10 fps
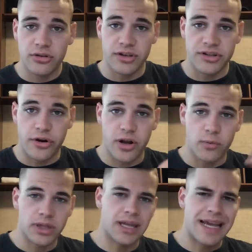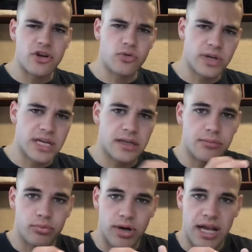So they start out with a light green to
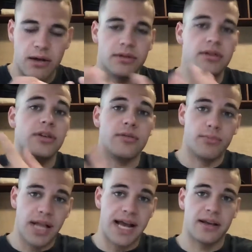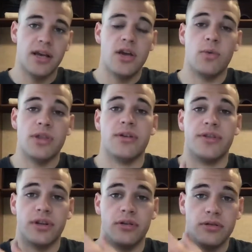brown to black when they're in
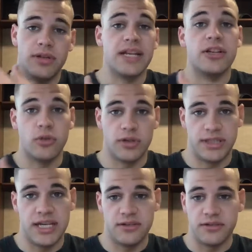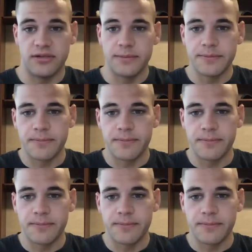their late adult stages.